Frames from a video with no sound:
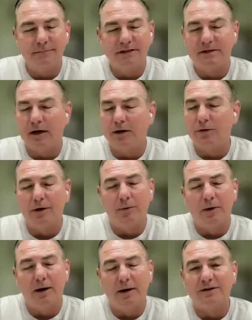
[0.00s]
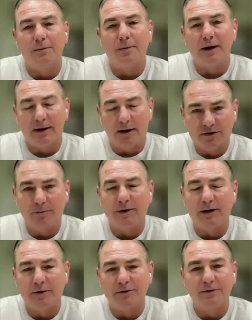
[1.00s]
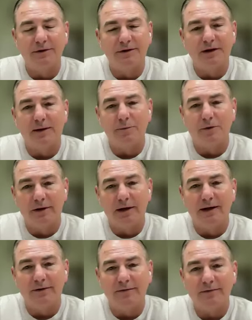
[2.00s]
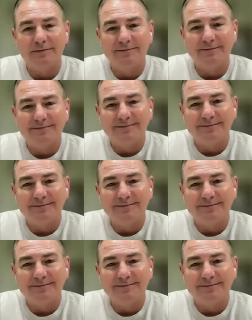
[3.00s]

not going. It's not going anywhere, and somebody else will be coaching the team when you leave